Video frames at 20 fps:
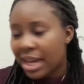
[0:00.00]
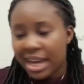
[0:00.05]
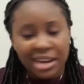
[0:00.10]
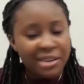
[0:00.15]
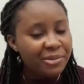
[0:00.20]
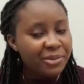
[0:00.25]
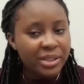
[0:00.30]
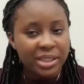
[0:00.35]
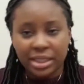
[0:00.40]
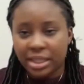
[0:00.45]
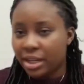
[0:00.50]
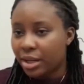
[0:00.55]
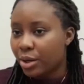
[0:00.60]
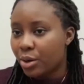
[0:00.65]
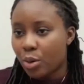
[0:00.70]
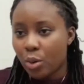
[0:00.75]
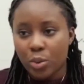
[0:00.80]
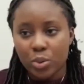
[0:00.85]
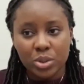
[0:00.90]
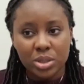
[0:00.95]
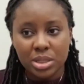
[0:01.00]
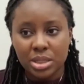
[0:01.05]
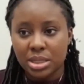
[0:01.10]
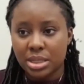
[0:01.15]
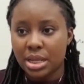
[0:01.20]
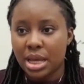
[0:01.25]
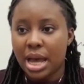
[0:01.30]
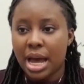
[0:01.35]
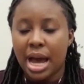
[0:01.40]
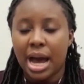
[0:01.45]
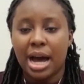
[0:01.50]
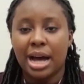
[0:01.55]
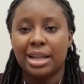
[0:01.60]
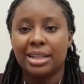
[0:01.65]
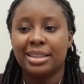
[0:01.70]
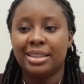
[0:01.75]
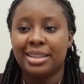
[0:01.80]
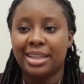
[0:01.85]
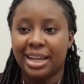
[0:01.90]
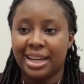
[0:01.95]
everything goes,
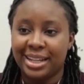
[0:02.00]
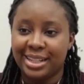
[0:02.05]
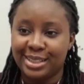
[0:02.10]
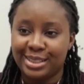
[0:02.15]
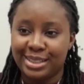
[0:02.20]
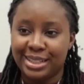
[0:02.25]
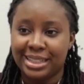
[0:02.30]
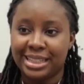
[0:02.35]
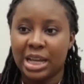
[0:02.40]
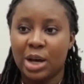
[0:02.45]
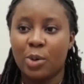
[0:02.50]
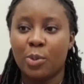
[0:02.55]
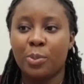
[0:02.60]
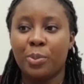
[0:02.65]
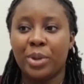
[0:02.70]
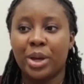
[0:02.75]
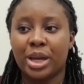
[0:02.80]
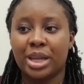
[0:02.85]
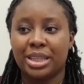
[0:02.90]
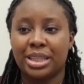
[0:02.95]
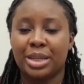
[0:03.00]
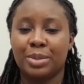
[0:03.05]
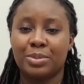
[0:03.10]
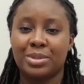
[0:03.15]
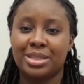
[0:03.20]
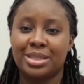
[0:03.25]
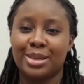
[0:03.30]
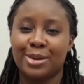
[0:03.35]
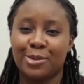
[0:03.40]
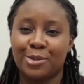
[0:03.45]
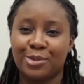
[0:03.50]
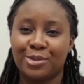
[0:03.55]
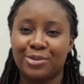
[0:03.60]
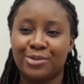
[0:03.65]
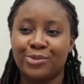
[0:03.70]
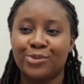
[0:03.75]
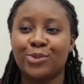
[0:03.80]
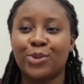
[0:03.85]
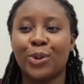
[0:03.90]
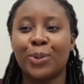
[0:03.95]
and then they now make themselves
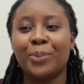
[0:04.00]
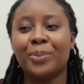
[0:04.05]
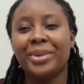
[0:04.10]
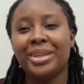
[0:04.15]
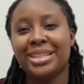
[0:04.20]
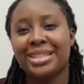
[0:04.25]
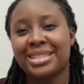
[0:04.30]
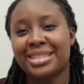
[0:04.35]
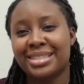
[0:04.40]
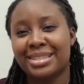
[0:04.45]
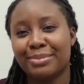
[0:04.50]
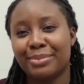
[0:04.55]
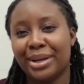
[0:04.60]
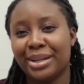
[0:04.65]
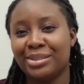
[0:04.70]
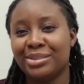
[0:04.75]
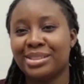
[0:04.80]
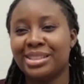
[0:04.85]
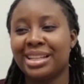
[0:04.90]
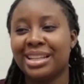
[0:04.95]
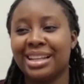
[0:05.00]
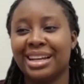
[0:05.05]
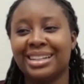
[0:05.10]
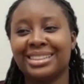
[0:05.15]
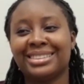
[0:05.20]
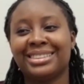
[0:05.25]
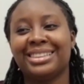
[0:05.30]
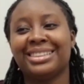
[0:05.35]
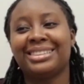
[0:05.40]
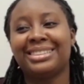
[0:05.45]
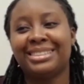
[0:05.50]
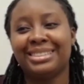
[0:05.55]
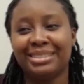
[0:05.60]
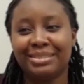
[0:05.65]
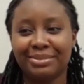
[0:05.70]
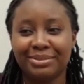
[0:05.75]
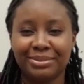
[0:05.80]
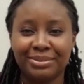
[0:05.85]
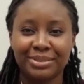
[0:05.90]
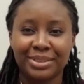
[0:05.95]
vomit by using
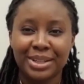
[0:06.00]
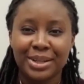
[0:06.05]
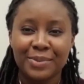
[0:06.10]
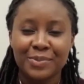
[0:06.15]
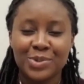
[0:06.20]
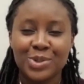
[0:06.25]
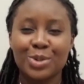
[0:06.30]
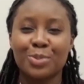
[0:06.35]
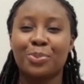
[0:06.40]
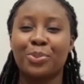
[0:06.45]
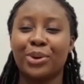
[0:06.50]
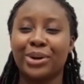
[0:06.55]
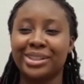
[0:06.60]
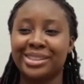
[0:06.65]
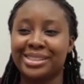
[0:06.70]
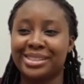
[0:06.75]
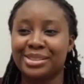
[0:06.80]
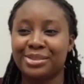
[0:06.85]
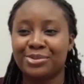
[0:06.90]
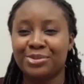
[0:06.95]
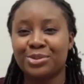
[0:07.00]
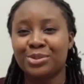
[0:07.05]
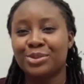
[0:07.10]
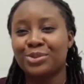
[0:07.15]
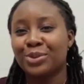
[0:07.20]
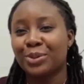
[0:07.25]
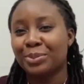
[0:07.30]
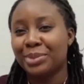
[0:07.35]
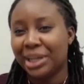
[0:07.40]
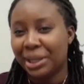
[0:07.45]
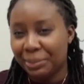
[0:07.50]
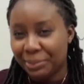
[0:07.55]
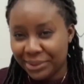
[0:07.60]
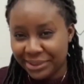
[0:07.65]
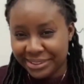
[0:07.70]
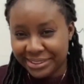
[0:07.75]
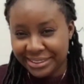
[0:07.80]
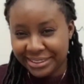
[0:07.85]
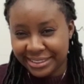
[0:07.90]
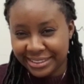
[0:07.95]
laxative to purge the food from their
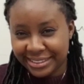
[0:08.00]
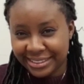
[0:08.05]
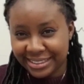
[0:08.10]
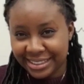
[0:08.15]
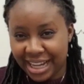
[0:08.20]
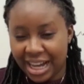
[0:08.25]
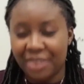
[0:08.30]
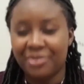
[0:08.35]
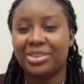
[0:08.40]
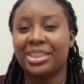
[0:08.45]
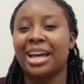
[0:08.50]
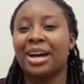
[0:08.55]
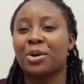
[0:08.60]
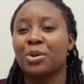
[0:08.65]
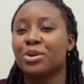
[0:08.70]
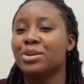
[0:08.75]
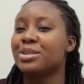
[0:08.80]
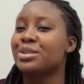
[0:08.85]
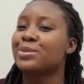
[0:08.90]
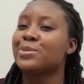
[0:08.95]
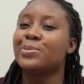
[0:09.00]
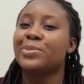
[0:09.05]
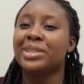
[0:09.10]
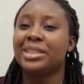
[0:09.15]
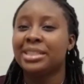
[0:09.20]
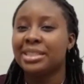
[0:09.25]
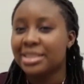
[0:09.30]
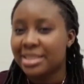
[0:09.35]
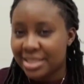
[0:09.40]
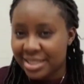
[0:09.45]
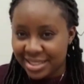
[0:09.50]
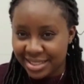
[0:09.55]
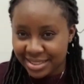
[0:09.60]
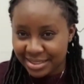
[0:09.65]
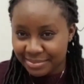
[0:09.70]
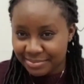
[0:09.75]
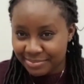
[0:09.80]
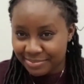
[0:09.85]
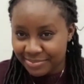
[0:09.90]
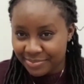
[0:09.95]
body after consuming it.
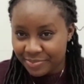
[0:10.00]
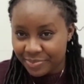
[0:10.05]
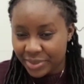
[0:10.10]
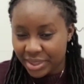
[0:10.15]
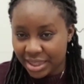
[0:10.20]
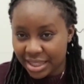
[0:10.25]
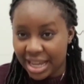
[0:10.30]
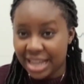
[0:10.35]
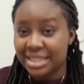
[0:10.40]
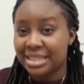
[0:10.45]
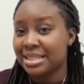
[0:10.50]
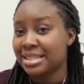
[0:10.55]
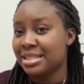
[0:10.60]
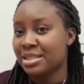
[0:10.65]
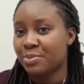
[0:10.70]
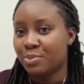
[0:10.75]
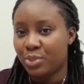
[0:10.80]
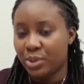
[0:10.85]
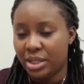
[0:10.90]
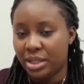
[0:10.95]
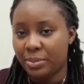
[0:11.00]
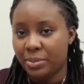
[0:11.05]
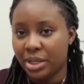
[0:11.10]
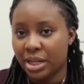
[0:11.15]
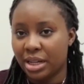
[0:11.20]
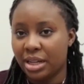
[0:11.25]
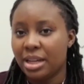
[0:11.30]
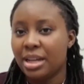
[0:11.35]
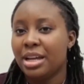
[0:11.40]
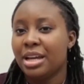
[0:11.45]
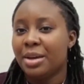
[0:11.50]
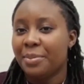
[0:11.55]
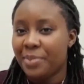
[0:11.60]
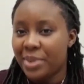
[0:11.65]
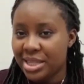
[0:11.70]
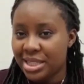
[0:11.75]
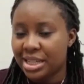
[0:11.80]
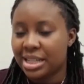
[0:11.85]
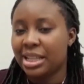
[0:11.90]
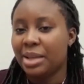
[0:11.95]
That is bulimia.
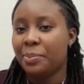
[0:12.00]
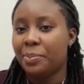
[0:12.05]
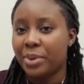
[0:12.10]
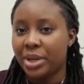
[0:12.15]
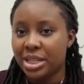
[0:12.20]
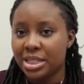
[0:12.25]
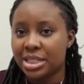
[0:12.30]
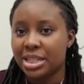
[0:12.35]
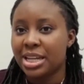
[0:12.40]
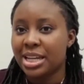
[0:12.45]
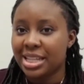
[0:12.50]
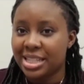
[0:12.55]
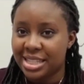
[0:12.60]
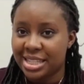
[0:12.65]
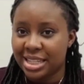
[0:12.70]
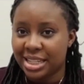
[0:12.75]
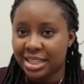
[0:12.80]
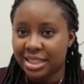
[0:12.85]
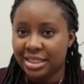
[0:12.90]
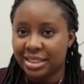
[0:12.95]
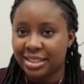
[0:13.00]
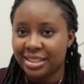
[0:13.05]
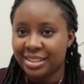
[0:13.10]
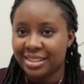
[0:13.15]
Basically binge eating,